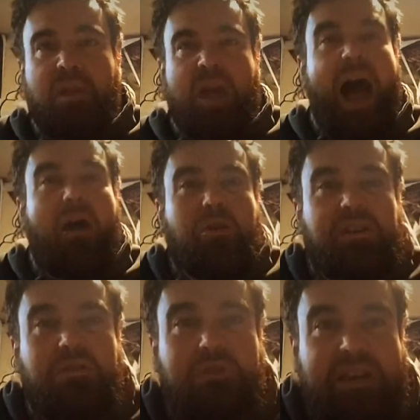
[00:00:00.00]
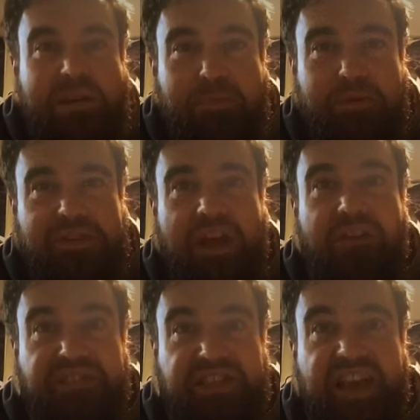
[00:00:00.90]
How can you keep
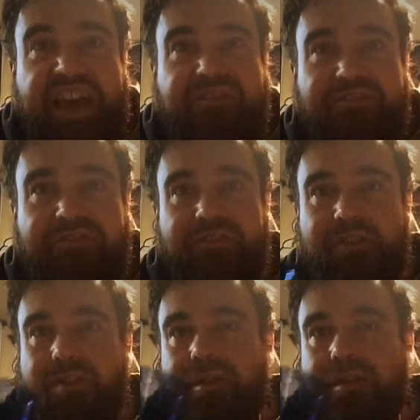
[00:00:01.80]
yourself safe?